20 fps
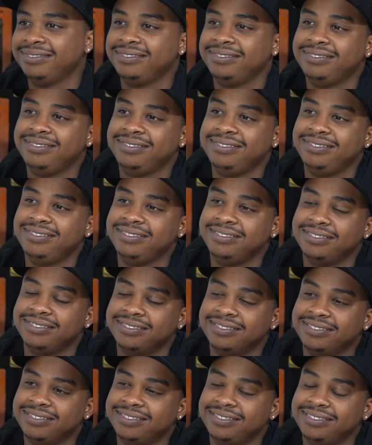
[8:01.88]

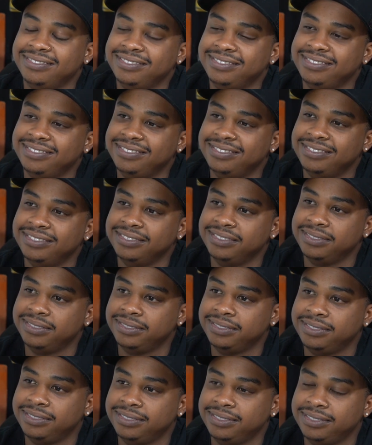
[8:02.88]

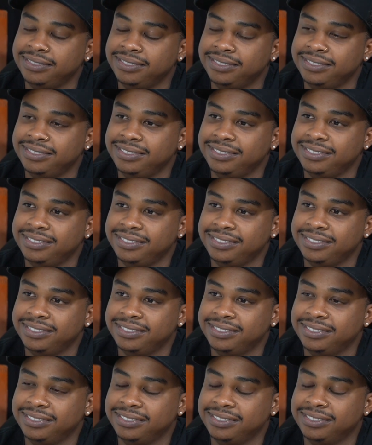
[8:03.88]

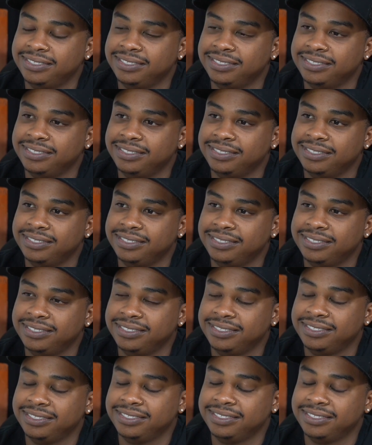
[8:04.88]

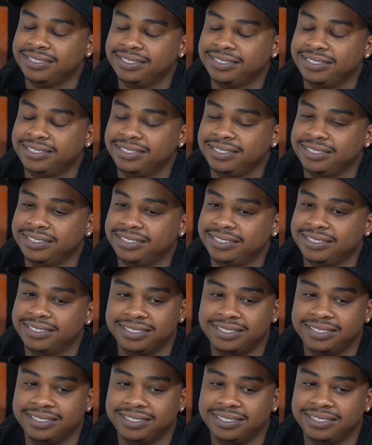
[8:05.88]
No words are spoken by the person on screen.